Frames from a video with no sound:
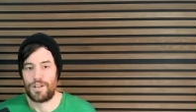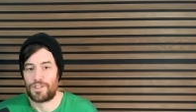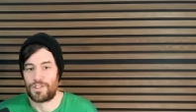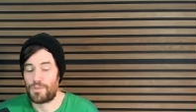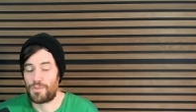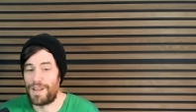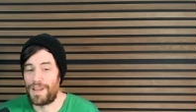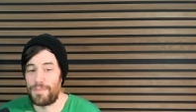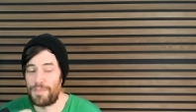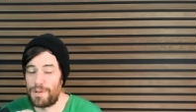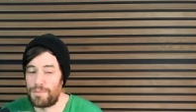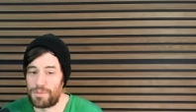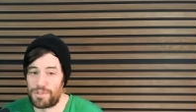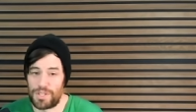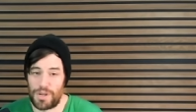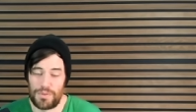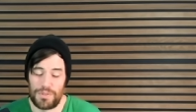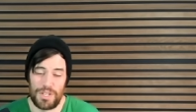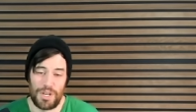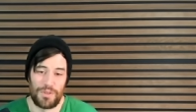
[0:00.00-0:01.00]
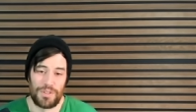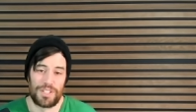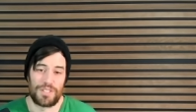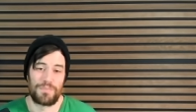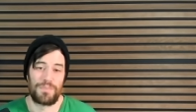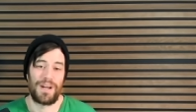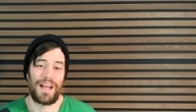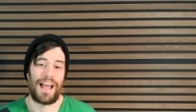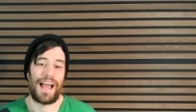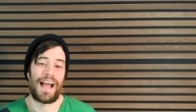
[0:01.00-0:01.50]
So many people don't know this,
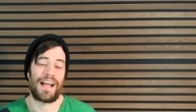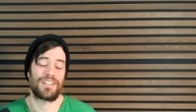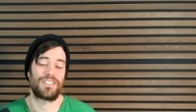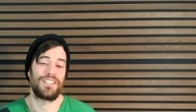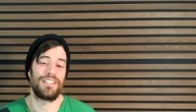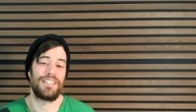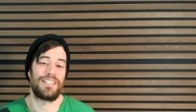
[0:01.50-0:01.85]
but actually,